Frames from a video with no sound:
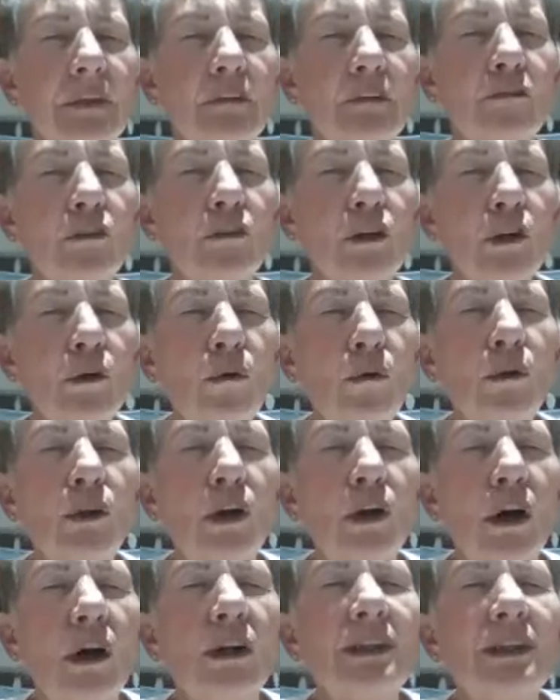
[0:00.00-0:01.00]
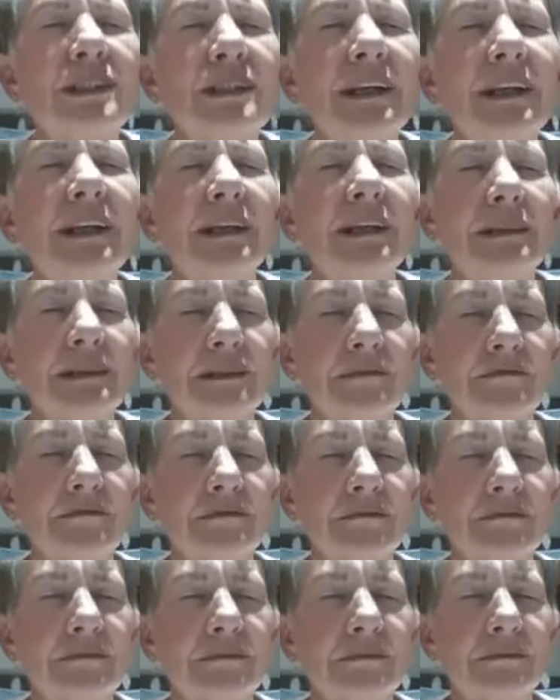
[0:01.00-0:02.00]
For the Lord God says
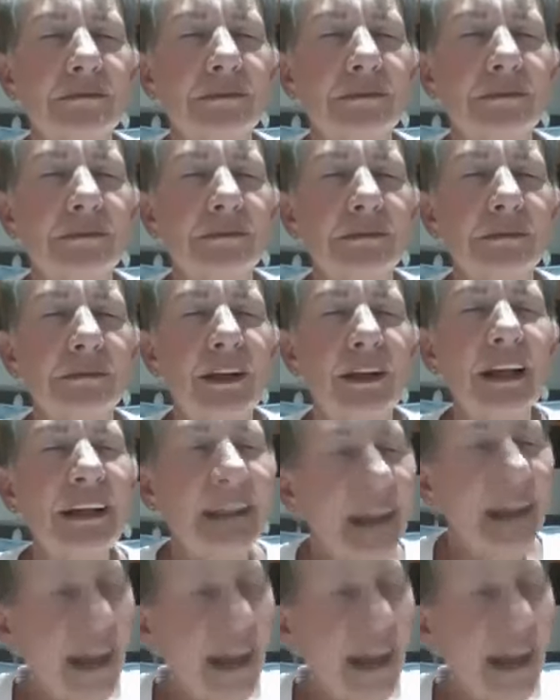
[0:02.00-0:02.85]
that He